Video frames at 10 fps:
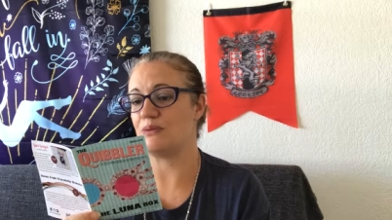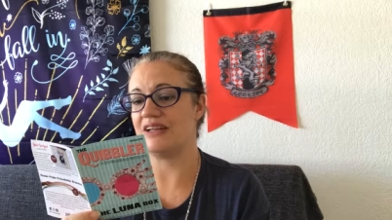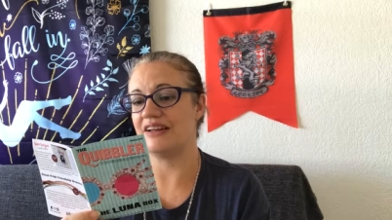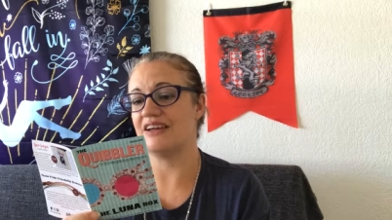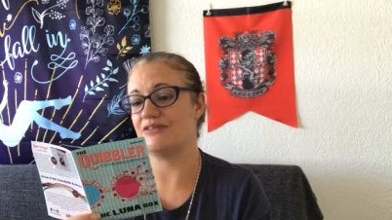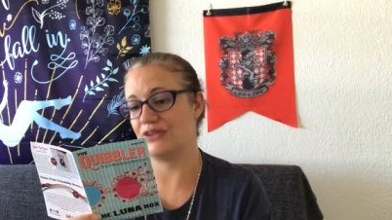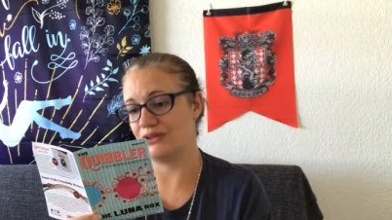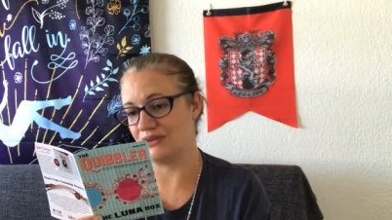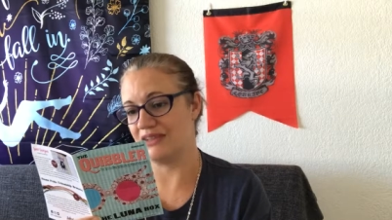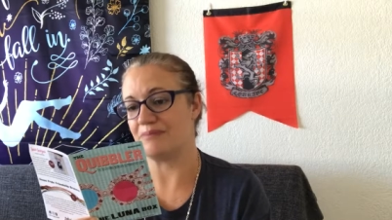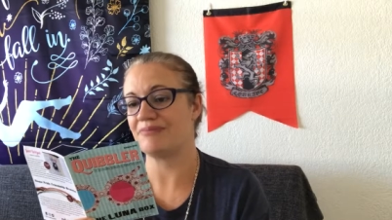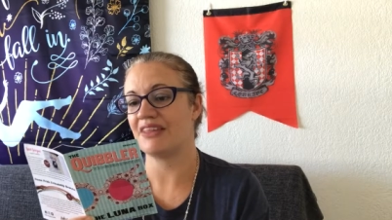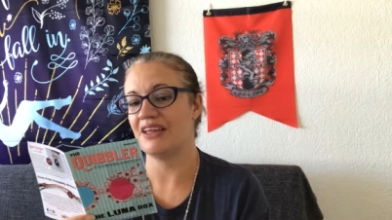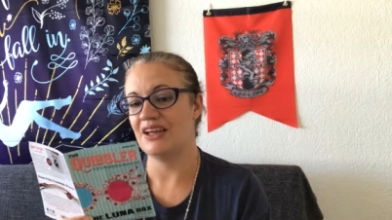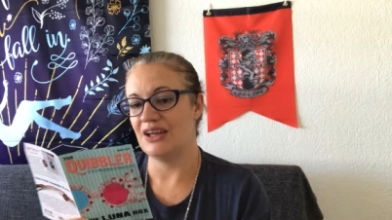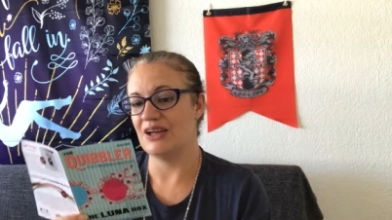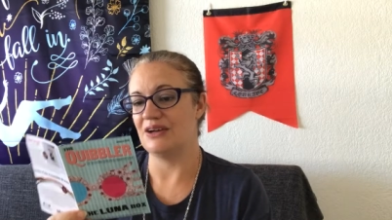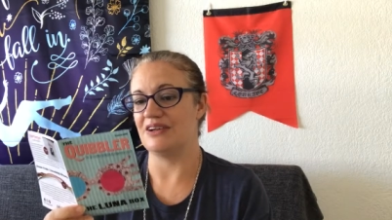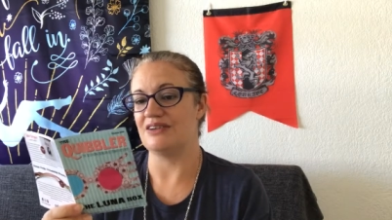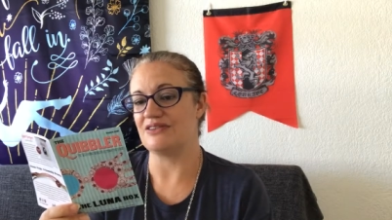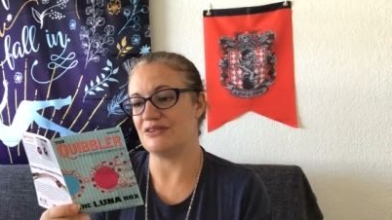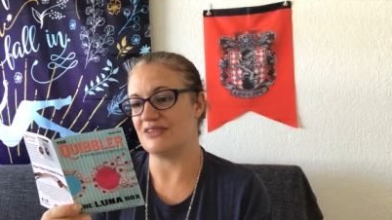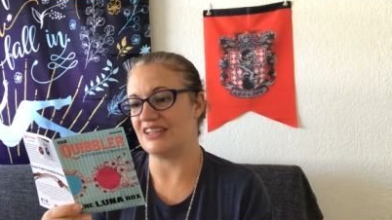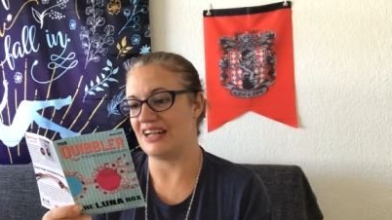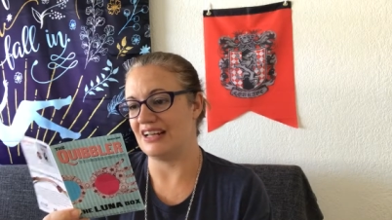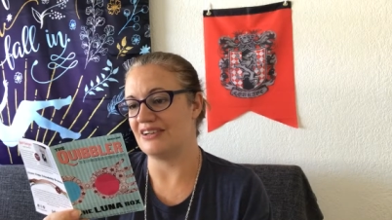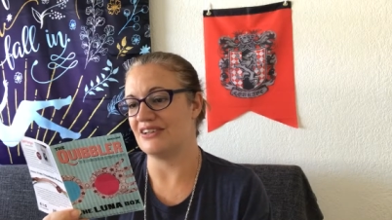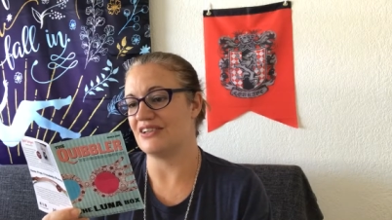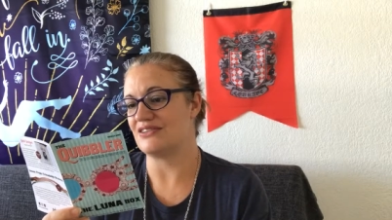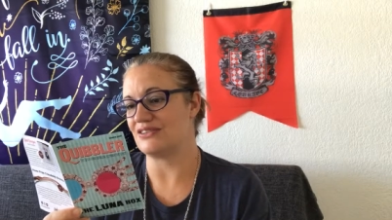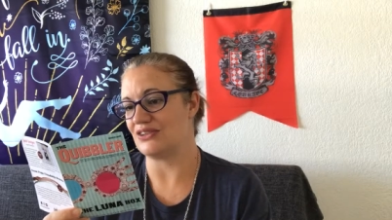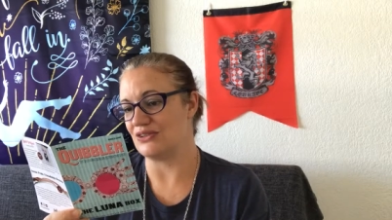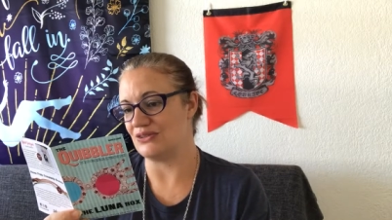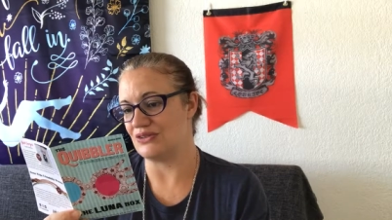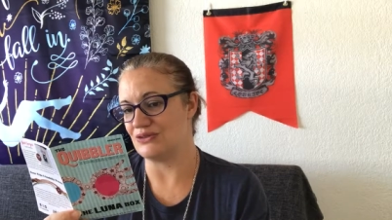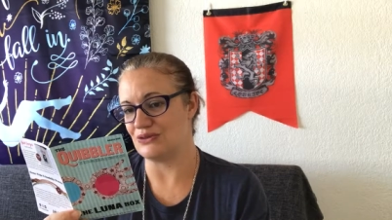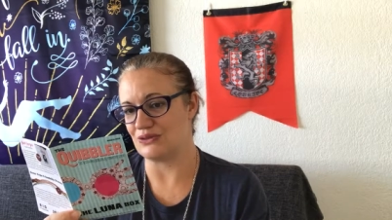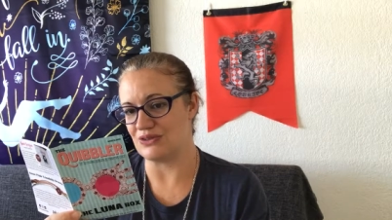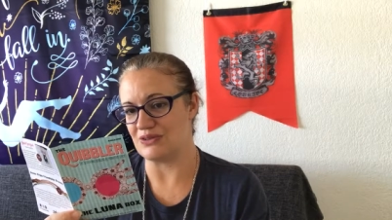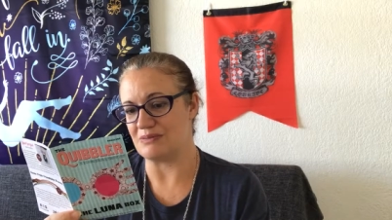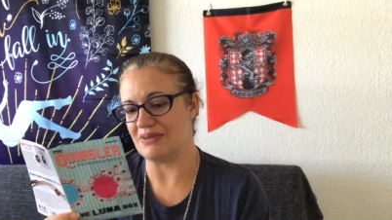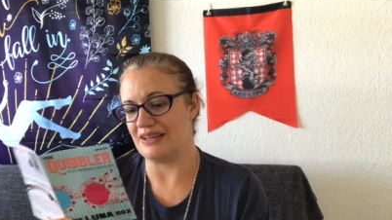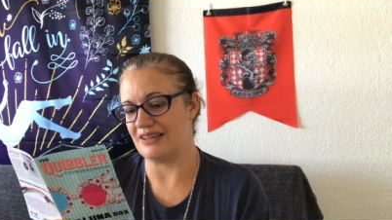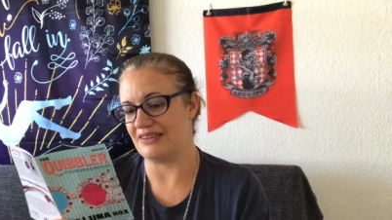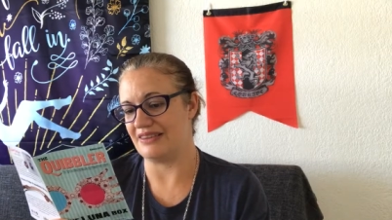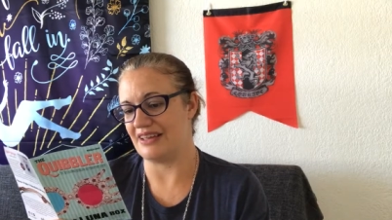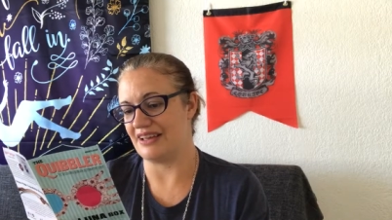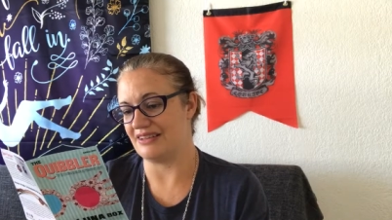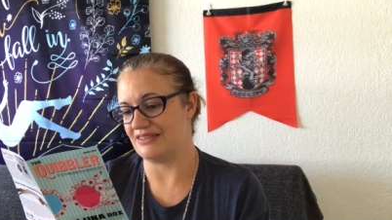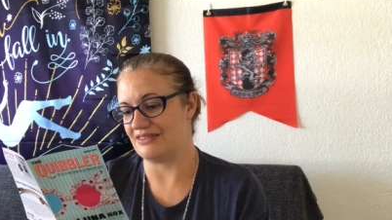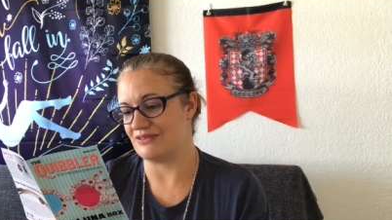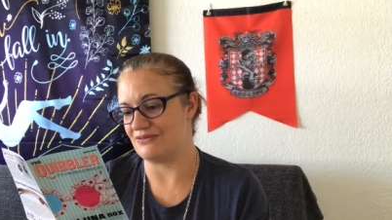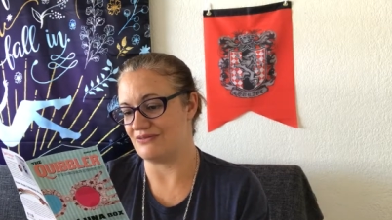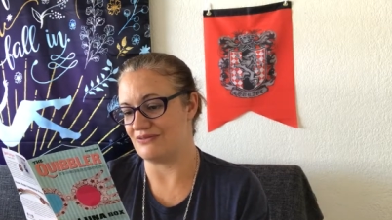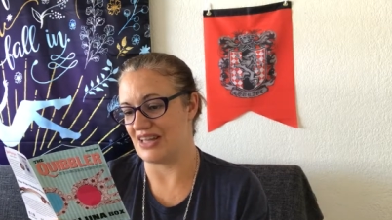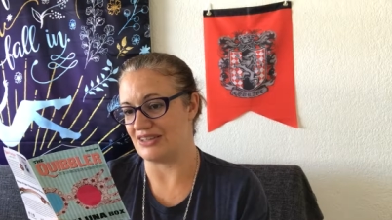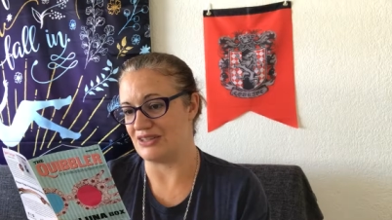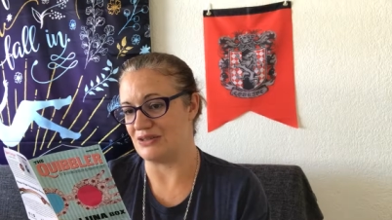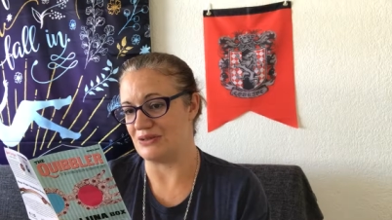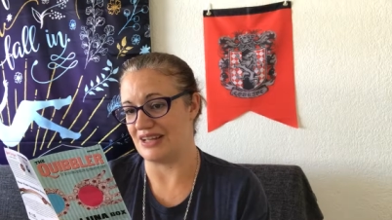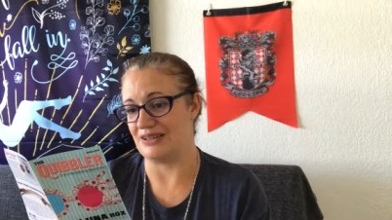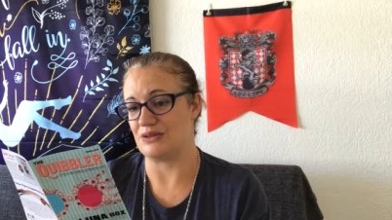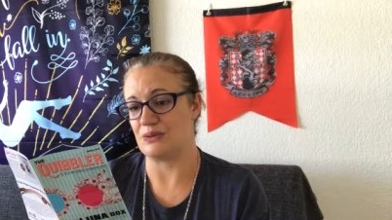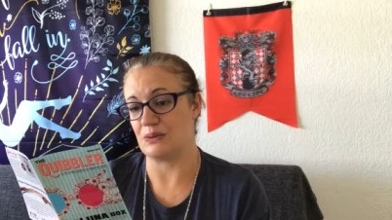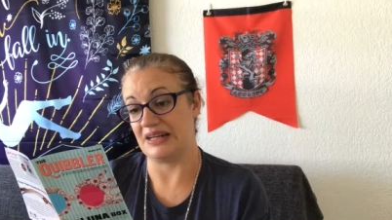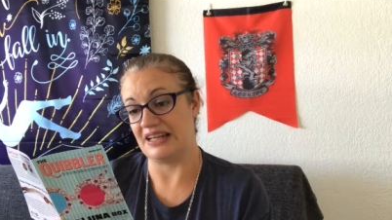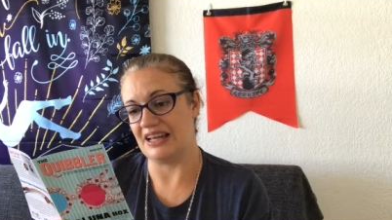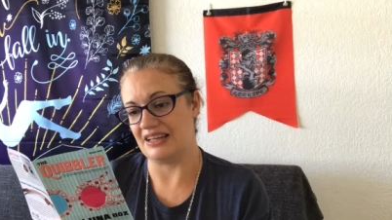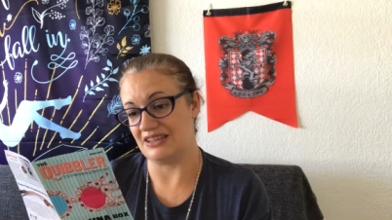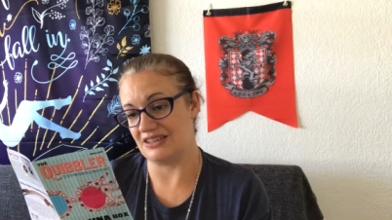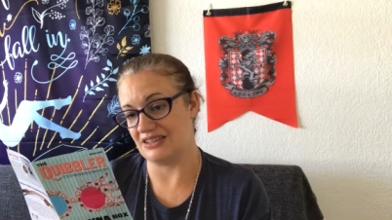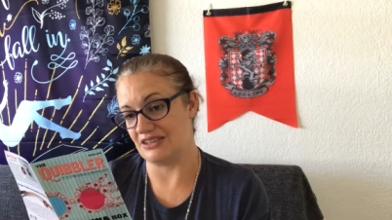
we love Luna. Okay, so the candle is Luna's room, and that is valued at $28.